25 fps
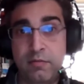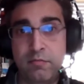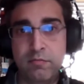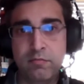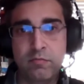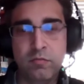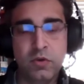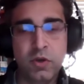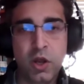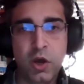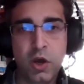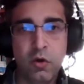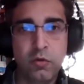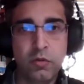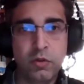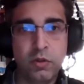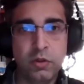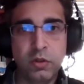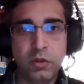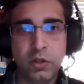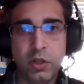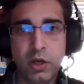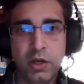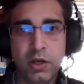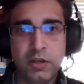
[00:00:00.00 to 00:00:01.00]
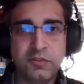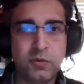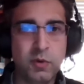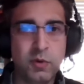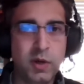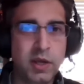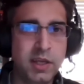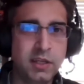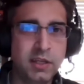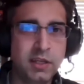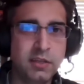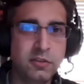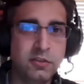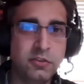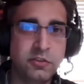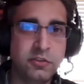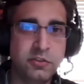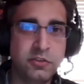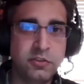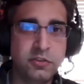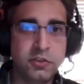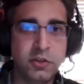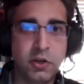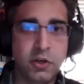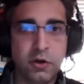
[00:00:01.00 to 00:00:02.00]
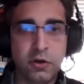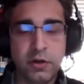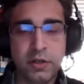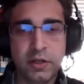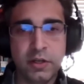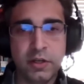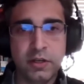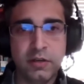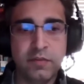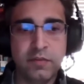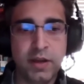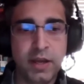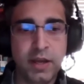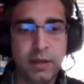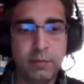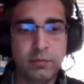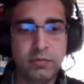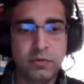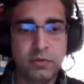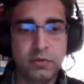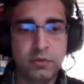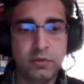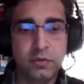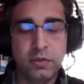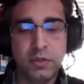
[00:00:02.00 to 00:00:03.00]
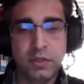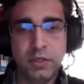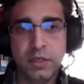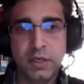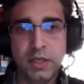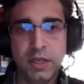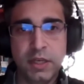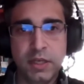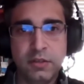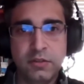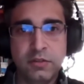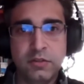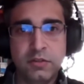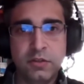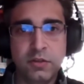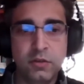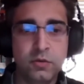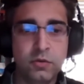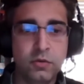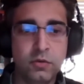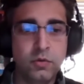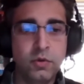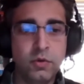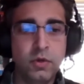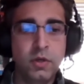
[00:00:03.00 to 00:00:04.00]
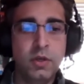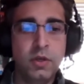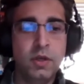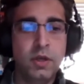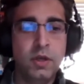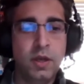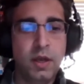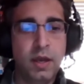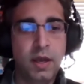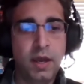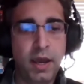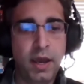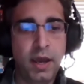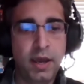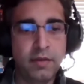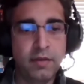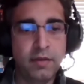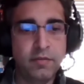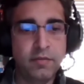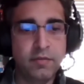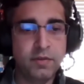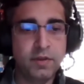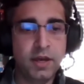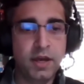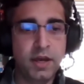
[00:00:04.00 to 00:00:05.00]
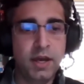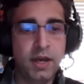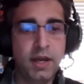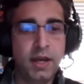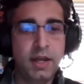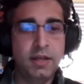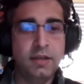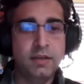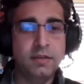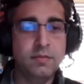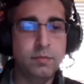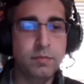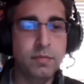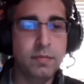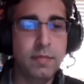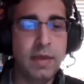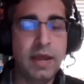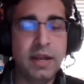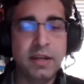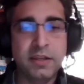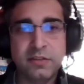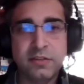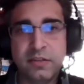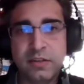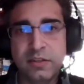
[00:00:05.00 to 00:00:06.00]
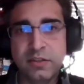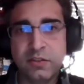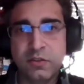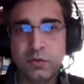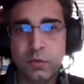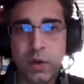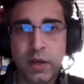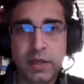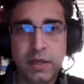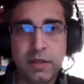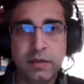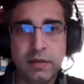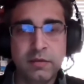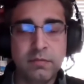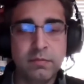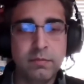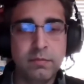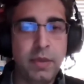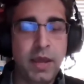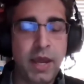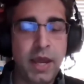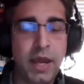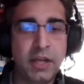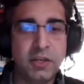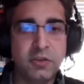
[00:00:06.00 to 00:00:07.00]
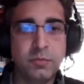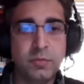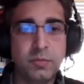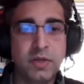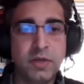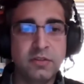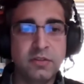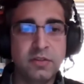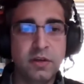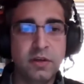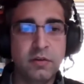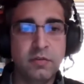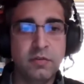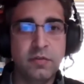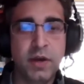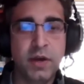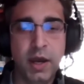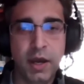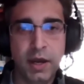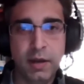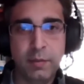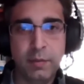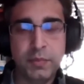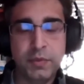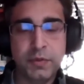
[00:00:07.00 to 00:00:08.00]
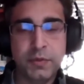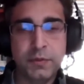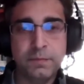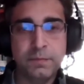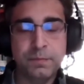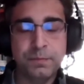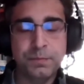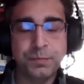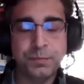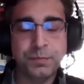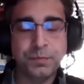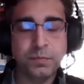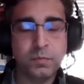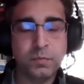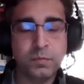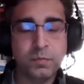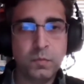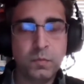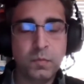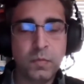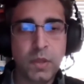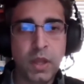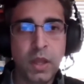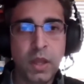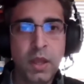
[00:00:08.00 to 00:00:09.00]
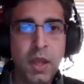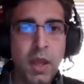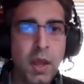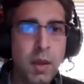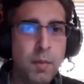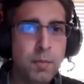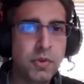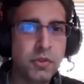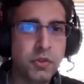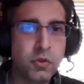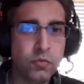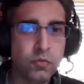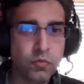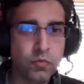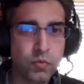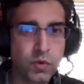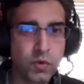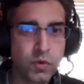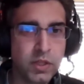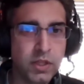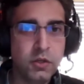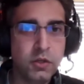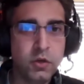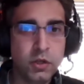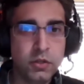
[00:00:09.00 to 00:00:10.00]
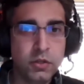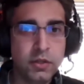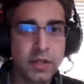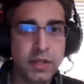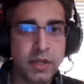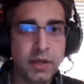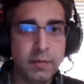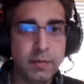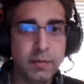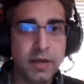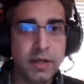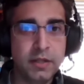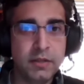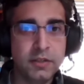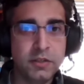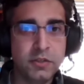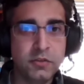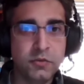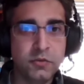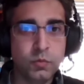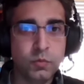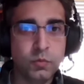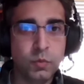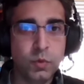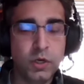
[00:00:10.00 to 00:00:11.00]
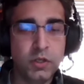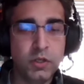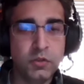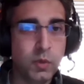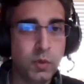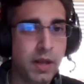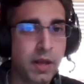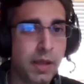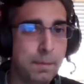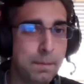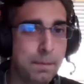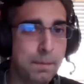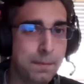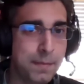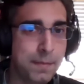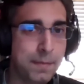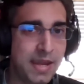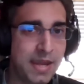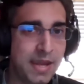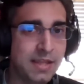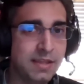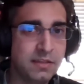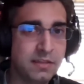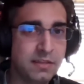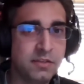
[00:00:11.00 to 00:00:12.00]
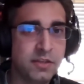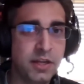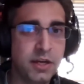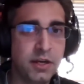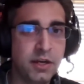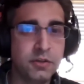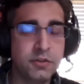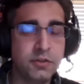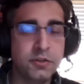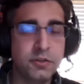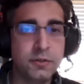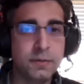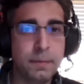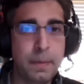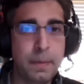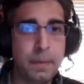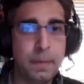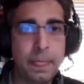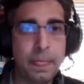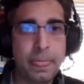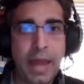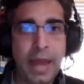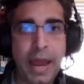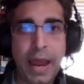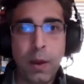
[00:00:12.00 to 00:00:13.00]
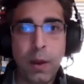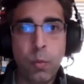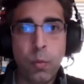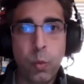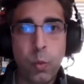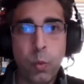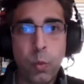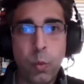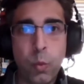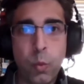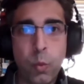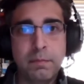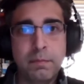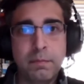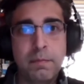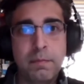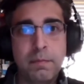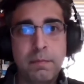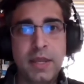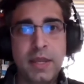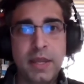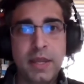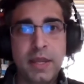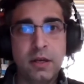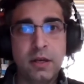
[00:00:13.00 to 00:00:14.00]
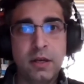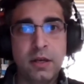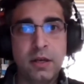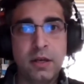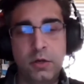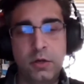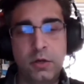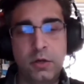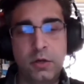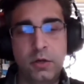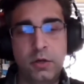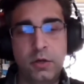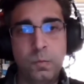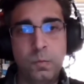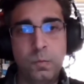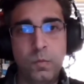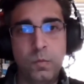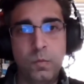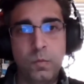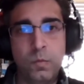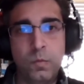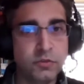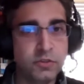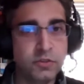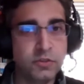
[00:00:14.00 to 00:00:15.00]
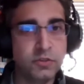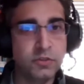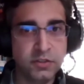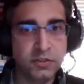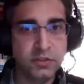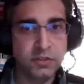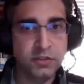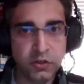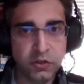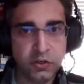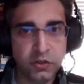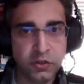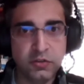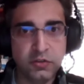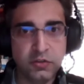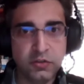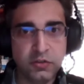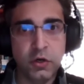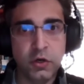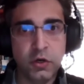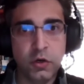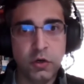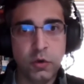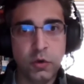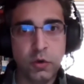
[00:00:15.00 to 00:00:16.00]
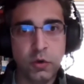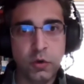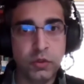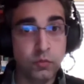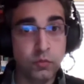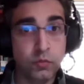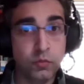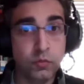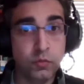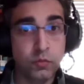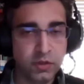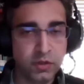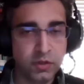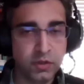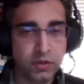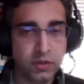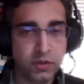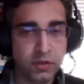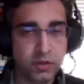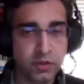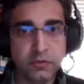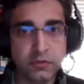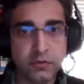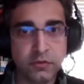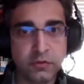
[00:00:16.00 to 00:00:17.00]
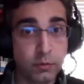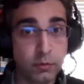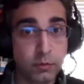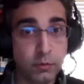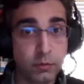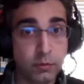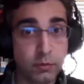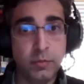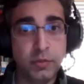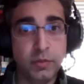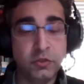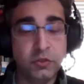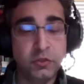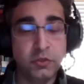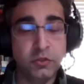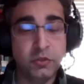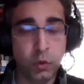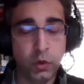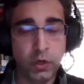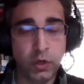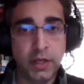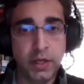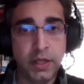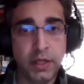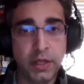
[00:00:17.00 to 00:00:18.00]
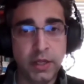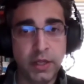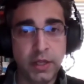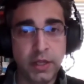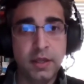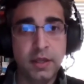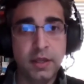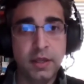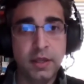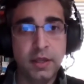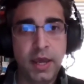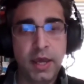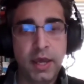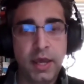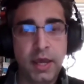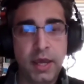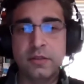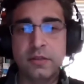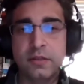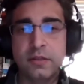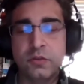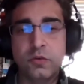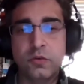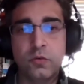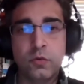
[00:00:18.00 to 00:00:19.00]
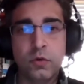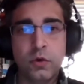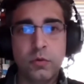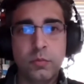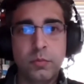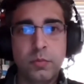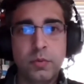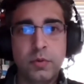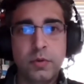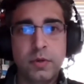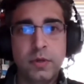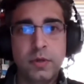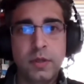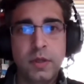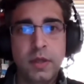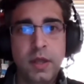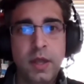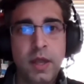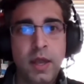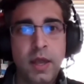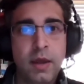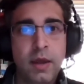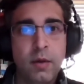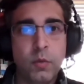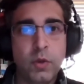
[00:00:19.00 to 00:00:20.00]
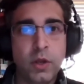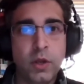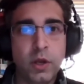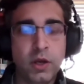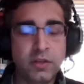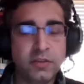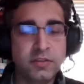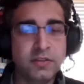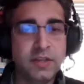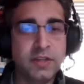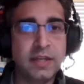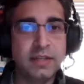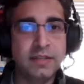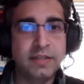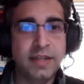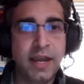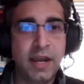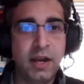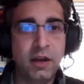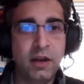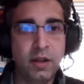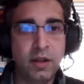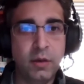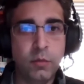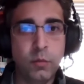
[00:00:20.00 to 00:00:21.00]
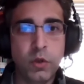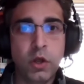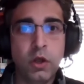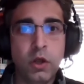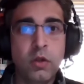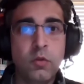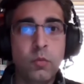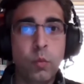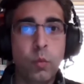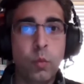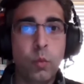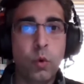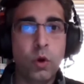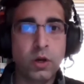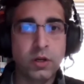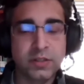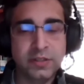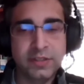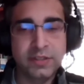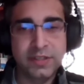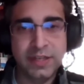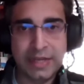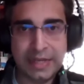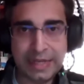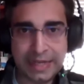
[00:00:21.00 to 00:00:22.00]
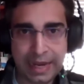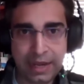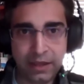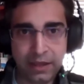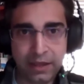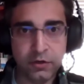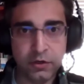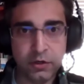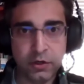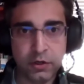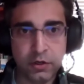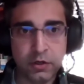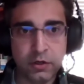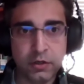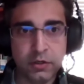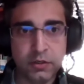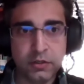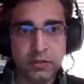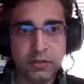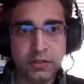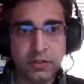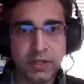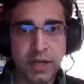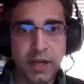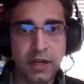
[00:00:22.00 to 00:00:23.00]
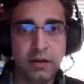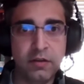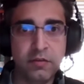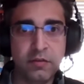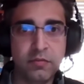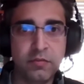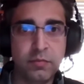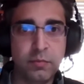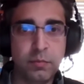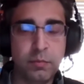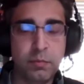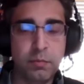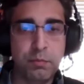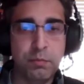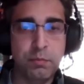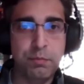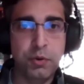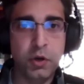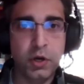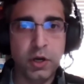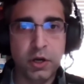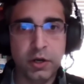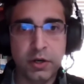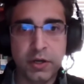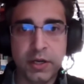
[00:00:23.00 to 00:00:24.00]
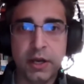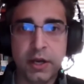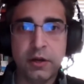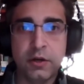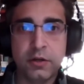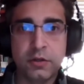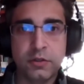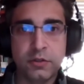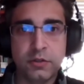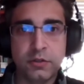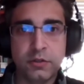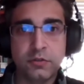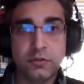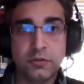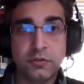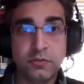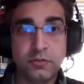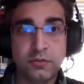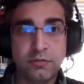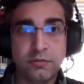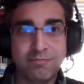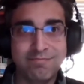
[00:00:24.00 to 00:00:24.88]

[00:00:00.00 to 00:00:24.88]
know the law so I can skirt it if I absolutely need to. I've got medicine so I can patch myself up. But the really good thing about this was when I made this character, I wasn't making it alone. I was in a session 0 with the rest of the players that I was going to be joining at this group. We all sat down and we all worked together to kind of put our characters